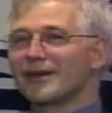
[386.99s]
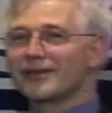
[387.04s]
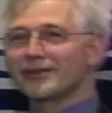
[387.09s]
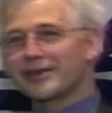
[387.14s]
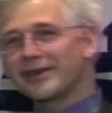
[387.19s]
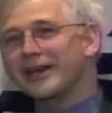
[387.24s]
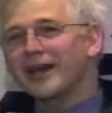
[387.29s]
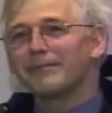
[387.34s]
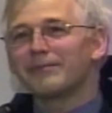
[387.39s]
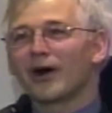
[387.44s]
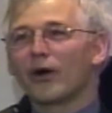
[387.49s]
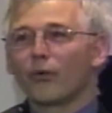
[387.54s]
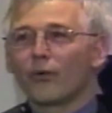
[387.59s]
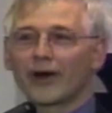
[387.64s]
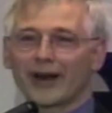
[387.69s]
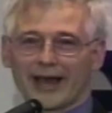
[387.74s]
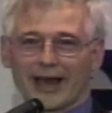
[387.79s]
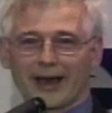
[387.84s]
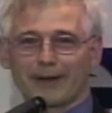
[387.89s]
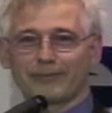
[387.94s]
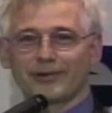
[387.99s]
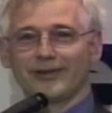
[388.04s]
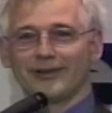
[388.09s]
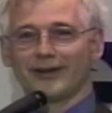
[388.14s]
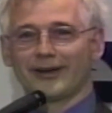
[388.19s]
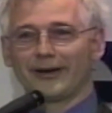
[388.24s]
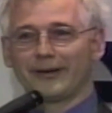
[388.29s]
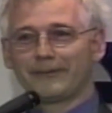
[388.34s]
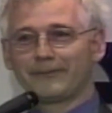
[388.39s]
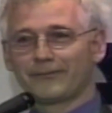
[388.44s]
Think about what happened
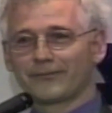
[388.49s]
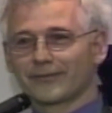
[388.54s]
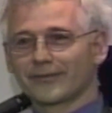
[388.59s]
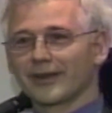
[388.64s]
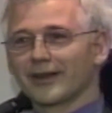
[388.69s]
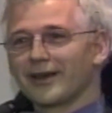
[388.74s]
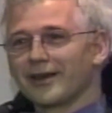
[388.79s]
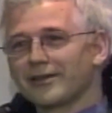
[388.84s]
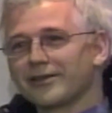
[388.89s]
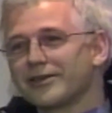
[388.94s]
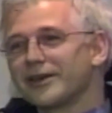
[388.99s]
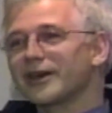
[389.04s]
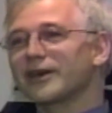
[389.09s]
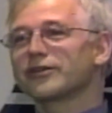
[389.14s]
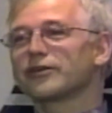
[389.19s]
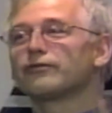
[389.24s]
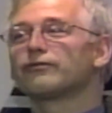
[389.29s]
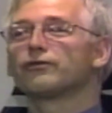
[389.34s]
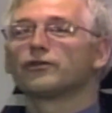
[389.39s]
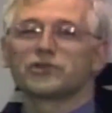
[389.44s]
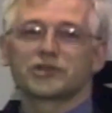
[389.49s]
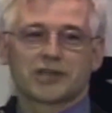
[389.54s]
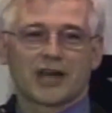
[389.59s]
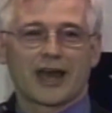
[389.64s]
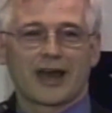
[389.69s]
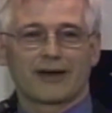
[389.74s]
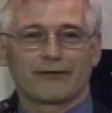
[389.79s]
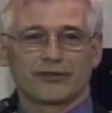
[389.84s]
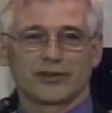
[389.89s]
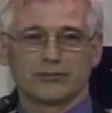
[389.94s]
there. Think of the first
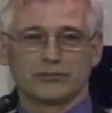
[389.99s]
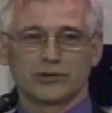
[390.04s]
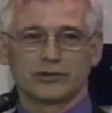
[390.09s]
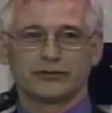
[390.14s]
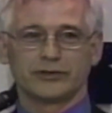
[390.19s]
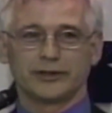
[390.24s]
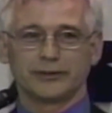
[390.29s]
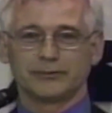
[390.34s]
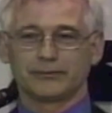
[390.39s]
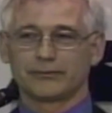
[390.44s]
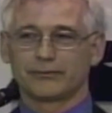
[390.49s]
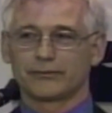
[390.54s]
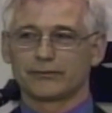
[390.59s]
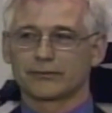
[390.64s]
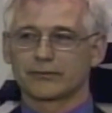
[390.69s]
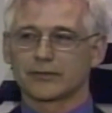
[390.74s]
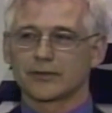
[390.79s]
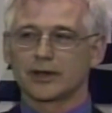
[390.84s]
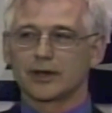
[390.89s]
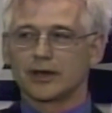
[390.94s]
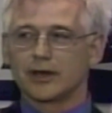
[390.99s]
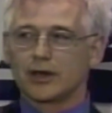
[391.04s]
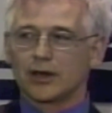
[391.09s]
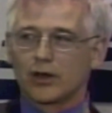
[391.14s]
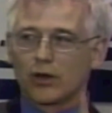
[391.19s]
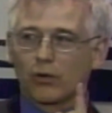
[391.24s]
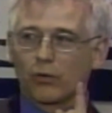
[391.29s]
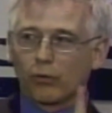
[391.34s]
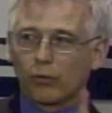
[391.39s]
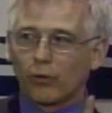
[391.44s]
half of the movie.
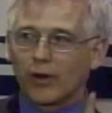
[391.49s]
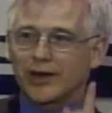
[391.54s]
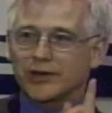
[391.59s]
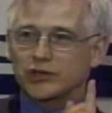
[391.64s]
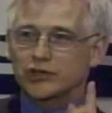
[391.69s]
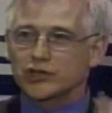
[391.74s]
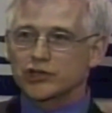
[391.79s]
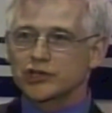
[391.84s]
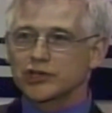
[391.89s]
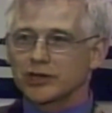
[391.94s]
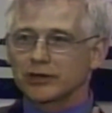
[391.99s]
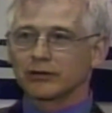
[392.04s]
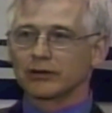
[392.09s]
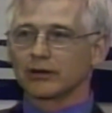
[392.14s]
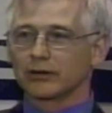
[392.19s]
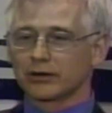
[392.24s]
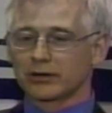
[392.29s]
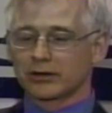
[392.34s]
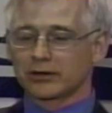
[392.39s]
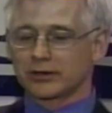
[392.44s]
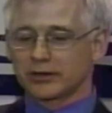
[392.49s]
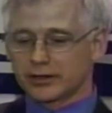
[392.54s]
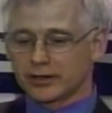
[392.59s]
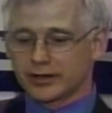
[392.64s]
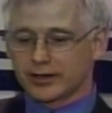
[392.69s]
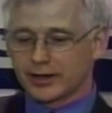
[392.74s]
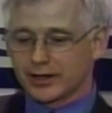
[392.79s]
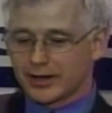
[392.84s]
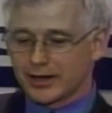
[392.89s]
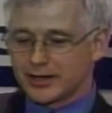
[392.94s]
What Schindler
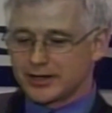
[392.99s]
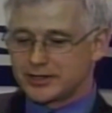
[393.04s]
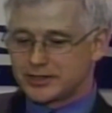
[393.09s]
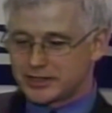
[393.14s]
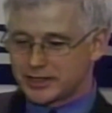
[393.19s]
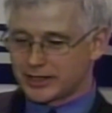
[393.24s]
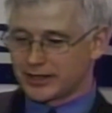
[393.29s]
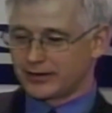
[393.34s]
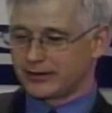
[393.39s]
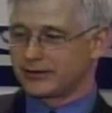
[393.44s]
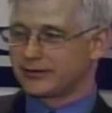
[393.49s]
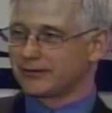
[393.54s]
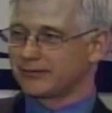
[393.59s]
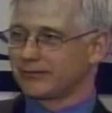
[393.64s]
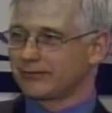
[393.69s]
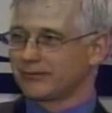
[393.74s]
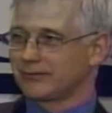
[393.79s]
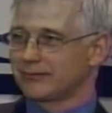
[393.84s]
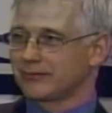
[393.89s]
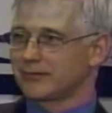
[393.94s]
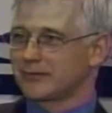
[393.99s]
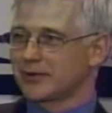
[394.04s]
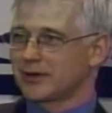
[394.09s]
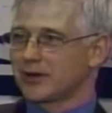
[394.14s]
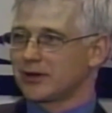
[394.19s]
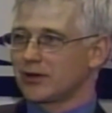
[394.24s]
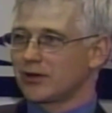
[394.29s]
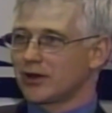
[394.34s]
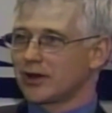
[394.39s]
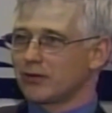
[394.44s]
did,
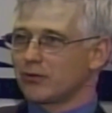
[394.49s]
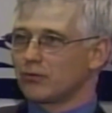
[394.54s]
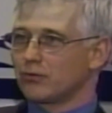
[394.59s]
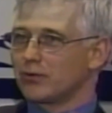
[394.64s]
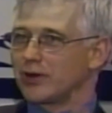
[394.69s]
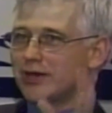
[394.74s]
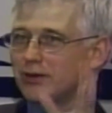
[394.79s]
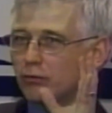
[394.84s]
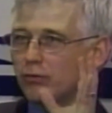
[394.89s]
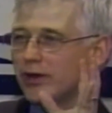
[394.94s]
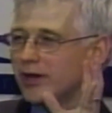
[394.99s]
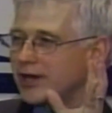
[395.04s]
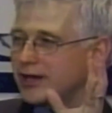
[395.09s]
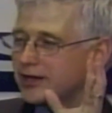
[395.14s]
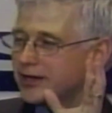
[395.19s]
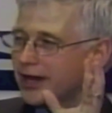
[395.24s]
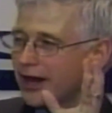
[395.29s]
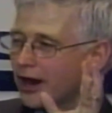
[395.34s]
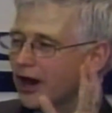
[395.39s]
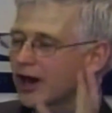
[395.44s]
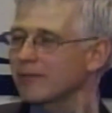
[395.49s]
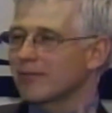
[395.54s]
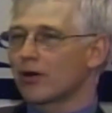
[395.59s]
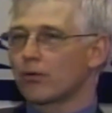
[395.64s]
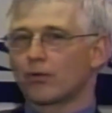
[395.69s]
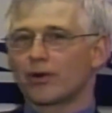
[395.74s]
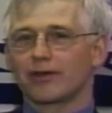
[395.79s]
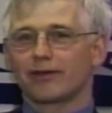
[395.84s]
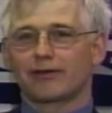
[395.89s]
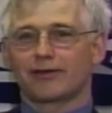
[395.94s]
he cared about
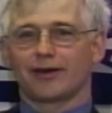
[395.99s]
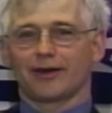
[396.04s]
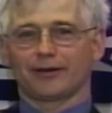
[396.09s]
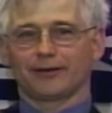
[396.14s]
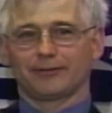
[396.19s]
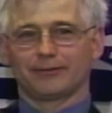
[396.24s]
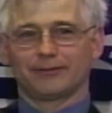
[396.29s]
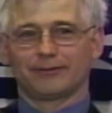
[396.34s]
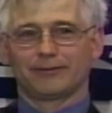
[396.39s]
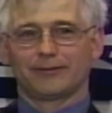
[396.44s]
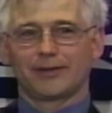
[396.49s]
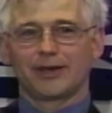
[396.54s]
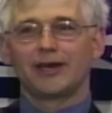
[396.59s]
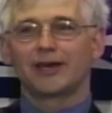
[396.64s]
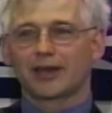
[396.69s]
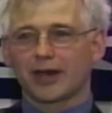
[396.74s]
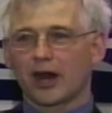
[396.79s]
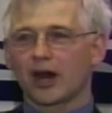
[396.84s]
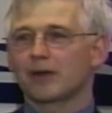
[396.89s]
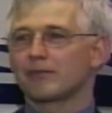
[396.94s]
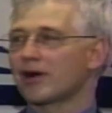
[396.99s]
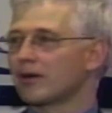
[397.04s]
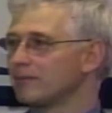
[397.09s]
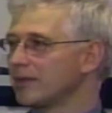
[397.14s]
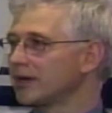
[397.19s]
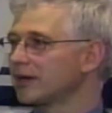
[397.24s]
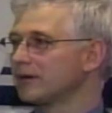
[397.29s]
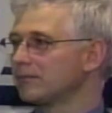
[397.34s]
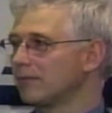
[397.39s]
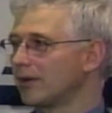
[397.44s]
one thing. He cared about
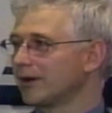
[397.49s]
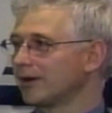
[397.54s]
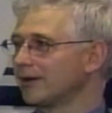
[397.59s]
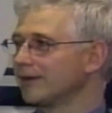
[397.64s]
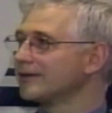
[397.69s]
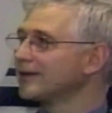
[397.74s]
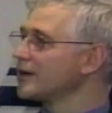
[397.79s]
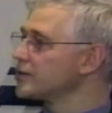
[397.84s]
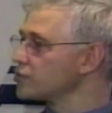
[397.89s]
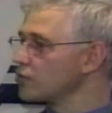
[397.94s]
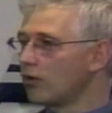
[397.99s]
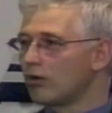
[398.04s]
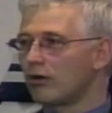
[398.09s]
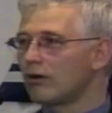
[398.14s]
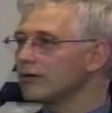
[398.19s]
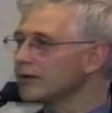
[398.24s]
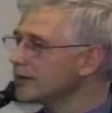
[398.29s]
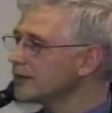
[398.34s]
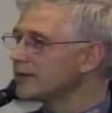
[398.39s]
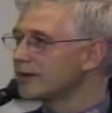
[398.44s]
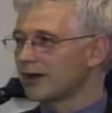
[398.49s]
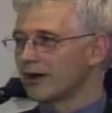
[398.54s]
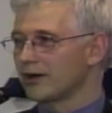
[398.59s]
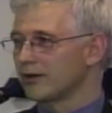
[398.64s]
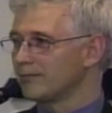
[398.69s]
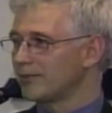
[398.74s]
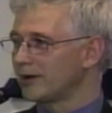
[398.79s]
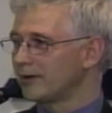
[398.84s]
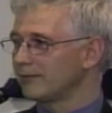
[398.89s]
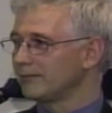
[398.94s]
making money. That's all he cared
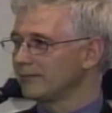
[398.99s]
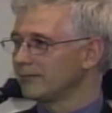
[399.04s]
about.